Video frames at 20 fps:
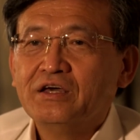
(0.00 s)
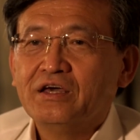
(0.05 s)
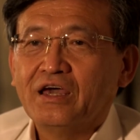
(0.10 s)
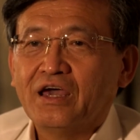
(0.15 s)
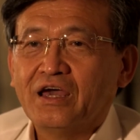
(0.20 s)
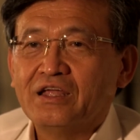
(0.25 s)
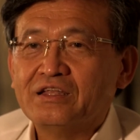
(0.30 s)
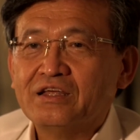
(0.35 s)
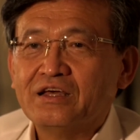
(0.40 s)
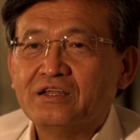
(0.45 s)

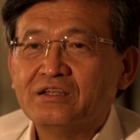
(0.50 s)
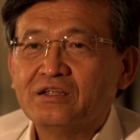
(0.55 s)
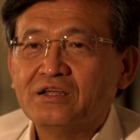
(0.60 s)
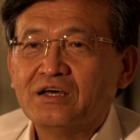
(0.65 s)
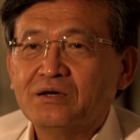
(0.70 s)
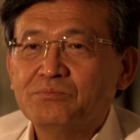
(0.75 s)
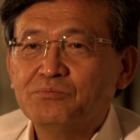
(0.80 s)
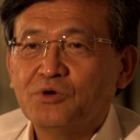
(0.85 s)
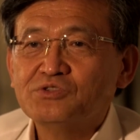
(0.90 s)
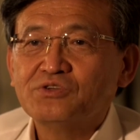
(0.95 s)
And then
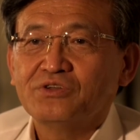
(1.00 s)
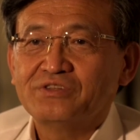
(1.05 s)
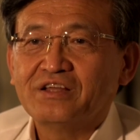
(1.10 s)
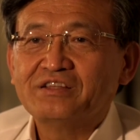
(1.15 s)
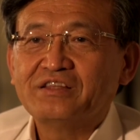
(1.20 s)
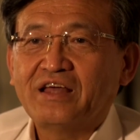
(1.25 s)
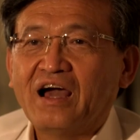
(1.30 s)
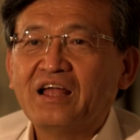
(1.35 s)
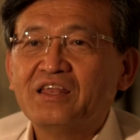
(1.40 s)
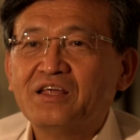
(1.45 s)
most of the
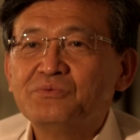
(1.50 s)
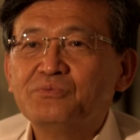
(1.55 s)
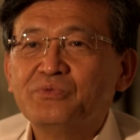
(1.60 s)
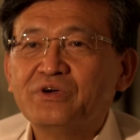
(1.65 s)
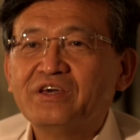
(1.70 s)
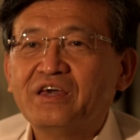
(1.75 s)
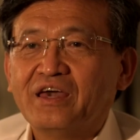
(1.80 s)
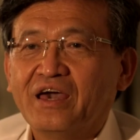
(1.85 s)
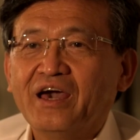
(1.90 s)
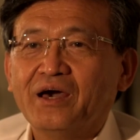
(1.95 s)
talent
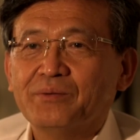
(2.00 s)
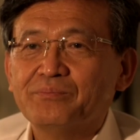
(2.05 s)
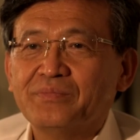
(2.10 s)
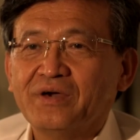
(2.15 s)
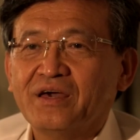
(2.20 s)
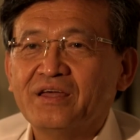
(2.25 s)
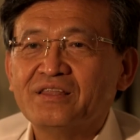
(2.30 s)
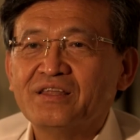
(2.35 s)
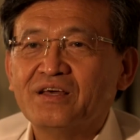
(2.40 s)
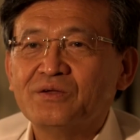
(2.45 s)
we kept,
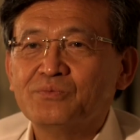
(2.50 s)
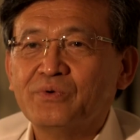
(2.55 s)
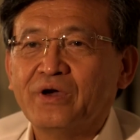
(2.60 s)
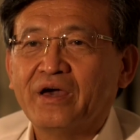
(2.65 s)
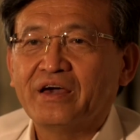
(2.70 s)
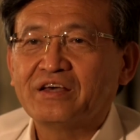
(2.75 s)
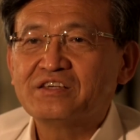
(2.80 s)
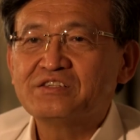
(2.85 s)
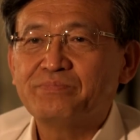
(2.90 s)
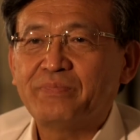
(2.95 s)
and then
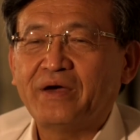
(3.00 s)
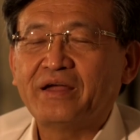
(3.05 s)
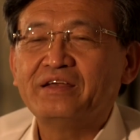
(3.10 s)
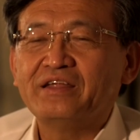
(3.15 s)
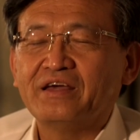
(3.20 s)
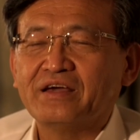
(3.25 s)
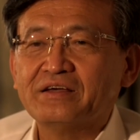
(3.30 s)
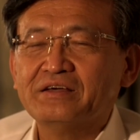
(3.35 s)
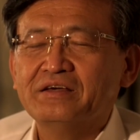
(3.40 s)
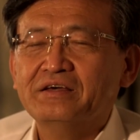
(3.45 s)
we're
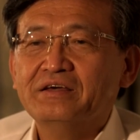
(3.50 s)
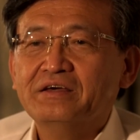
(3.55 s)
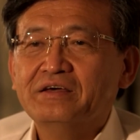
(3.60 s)
expanding,